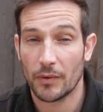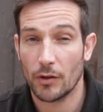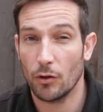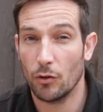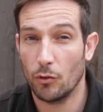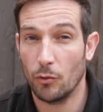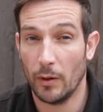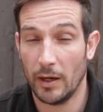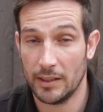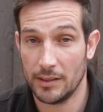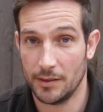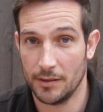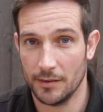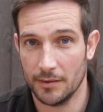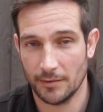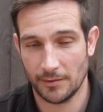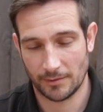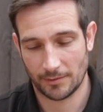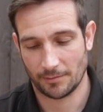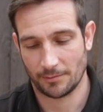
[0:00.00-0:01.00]
Good
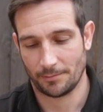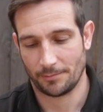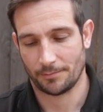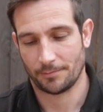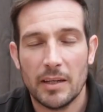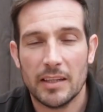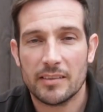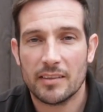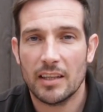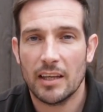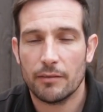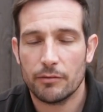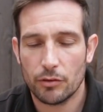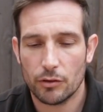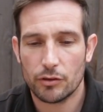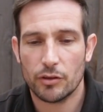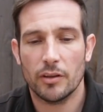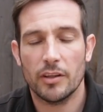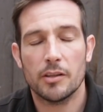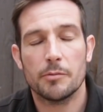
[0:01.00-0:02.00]
question. Basically, I've
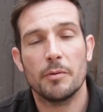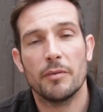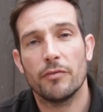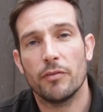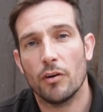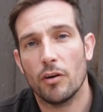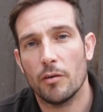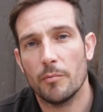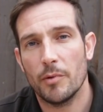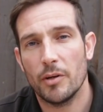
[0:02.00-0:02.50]
touched on this before,